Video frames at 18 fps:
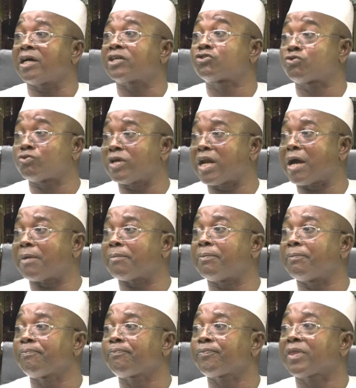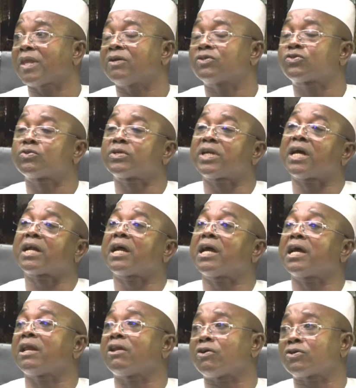nab. So there are
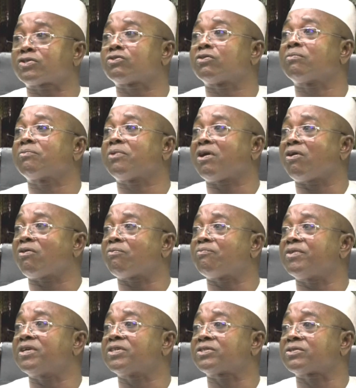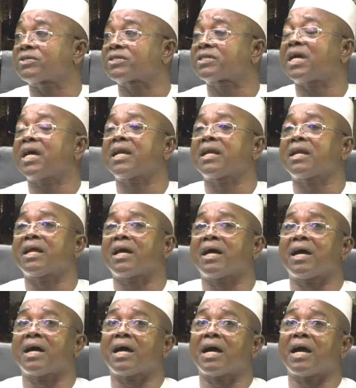a number of measures. And
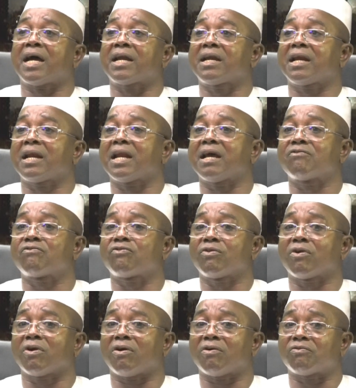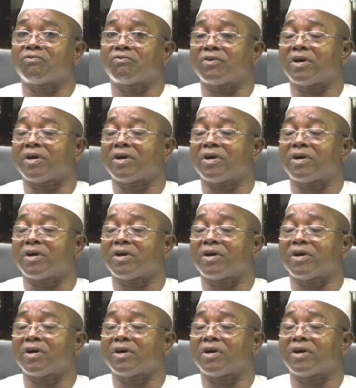at the level of